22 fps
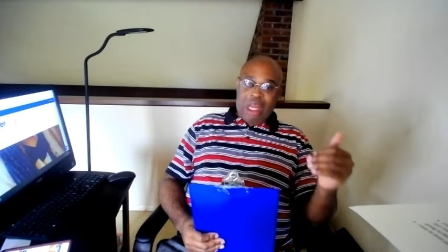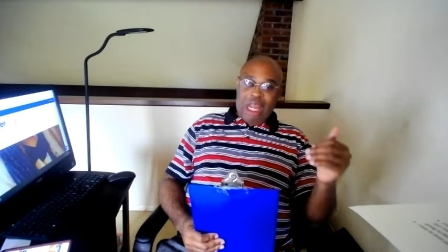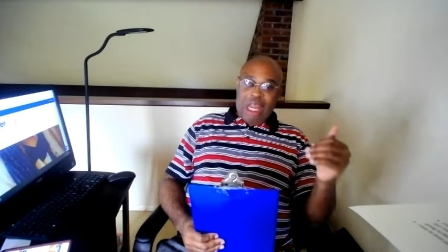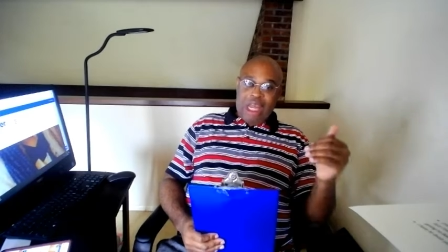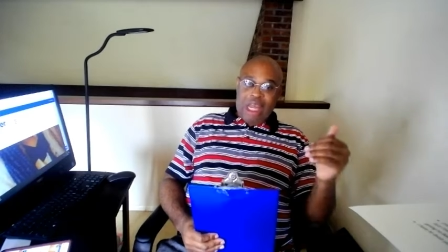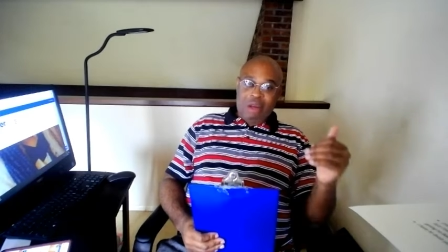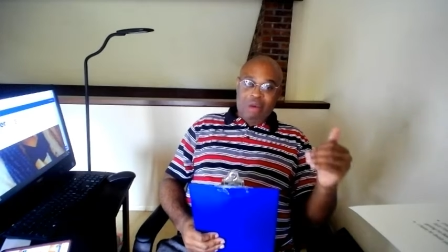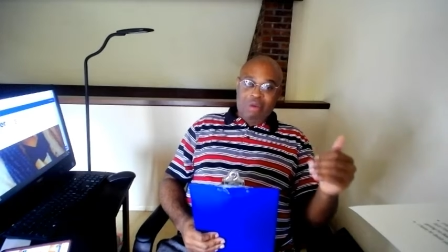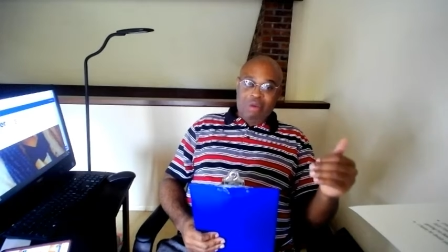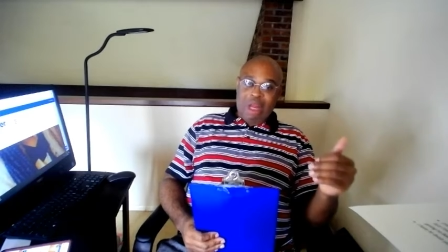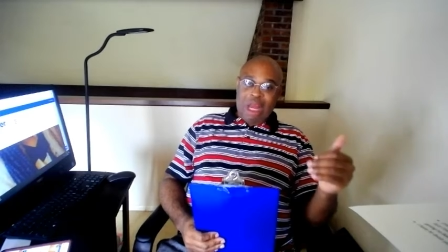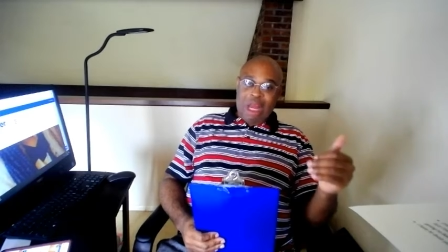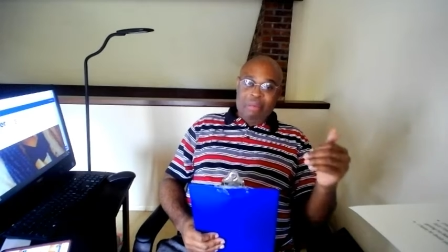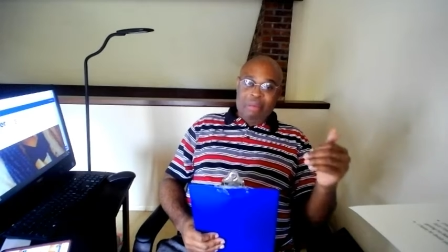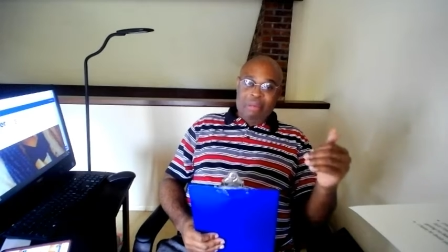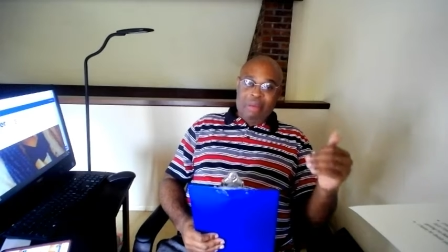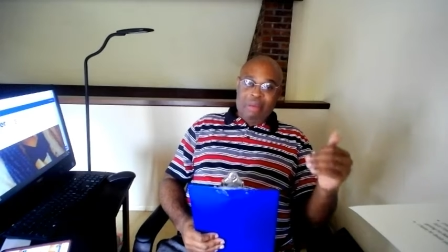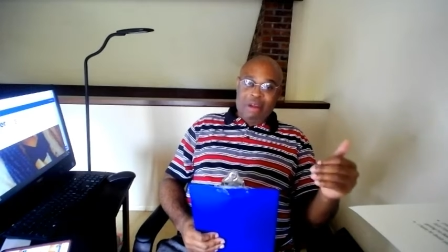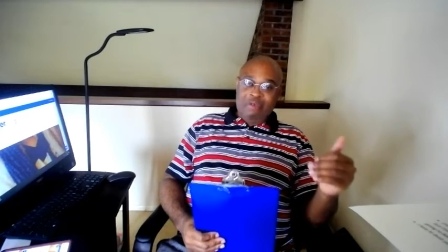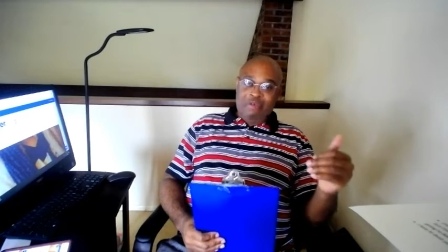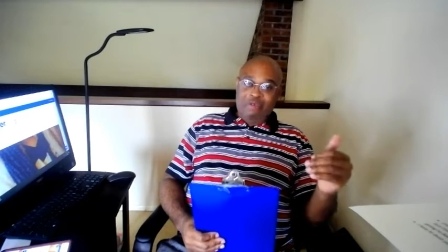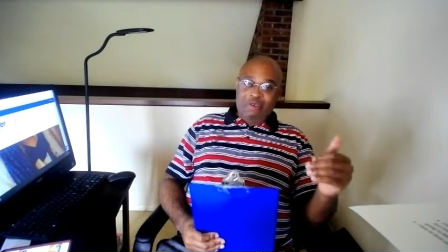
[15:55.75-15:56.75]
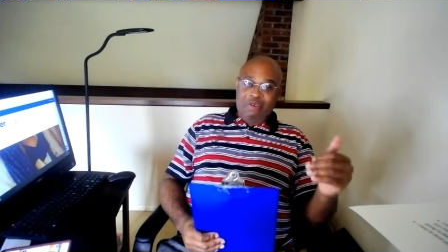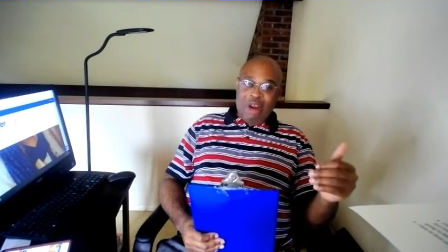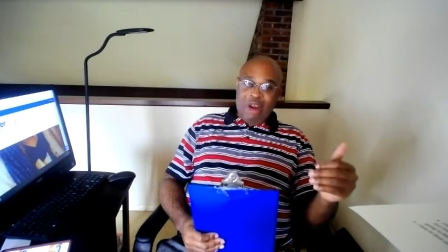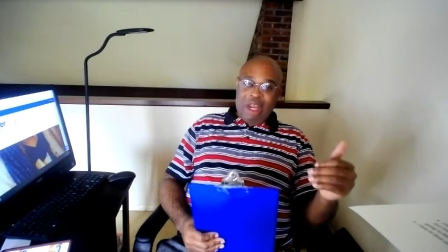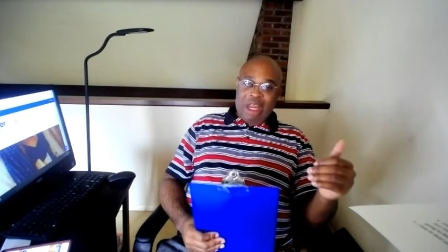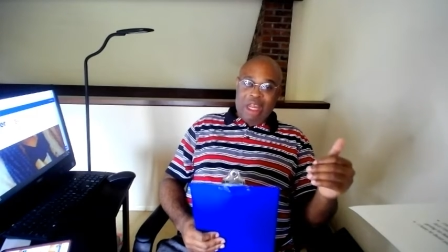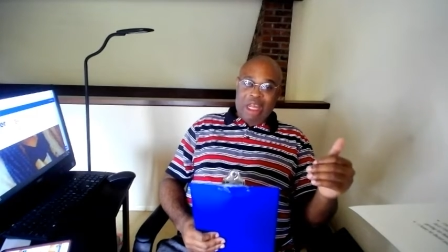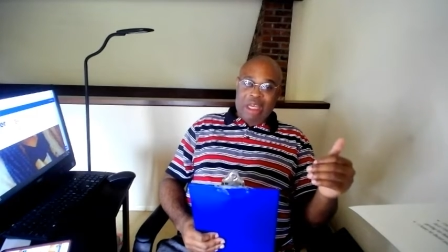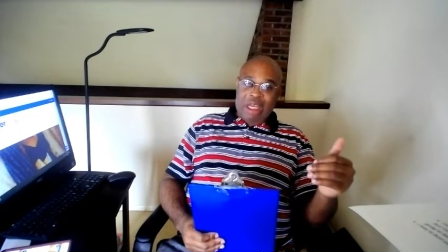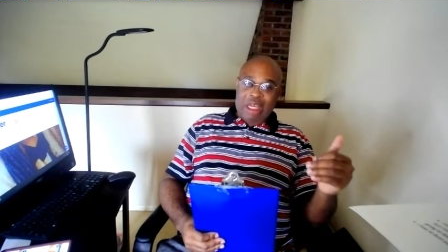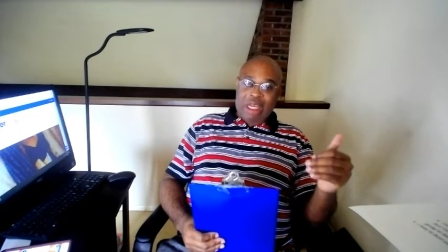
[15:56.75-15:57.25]
And do not be
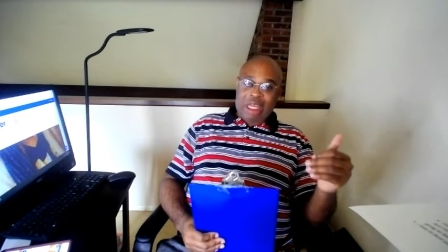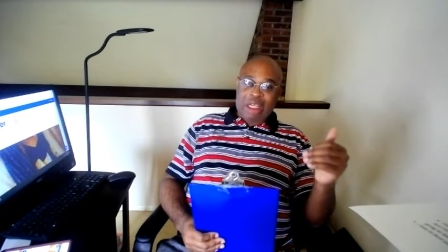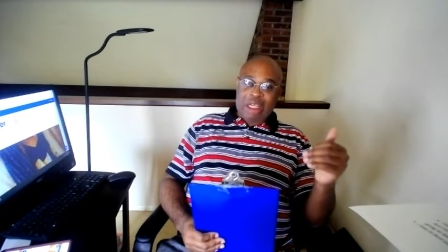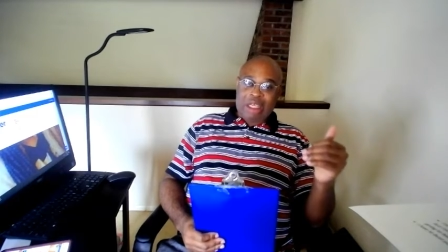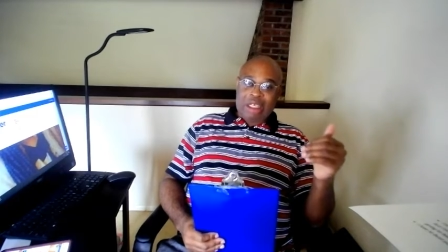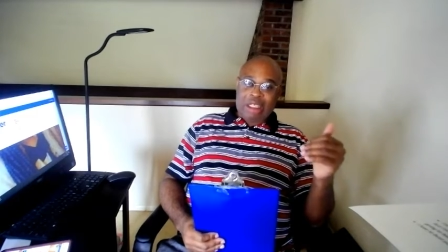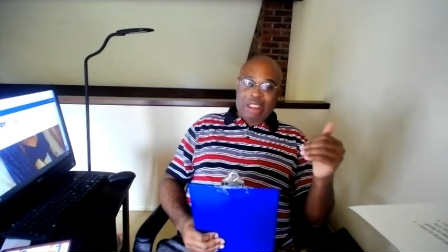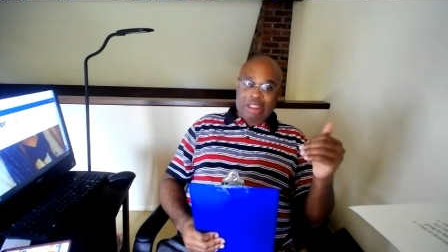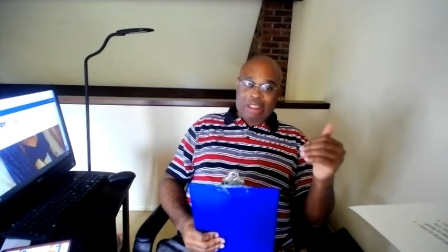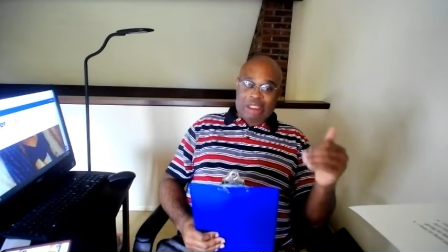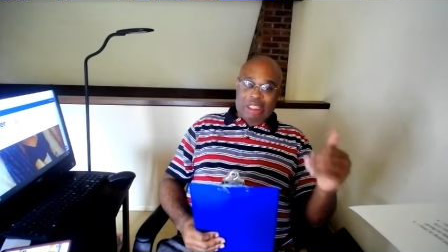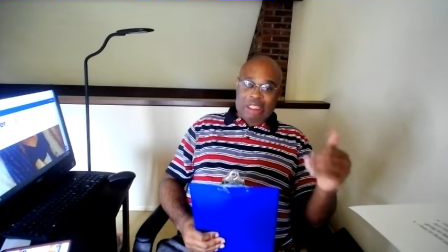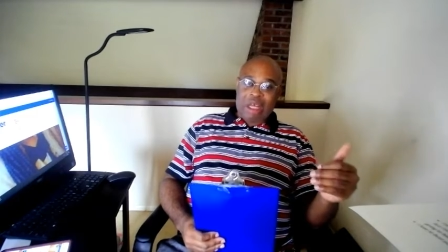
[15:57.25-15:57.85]
afraid to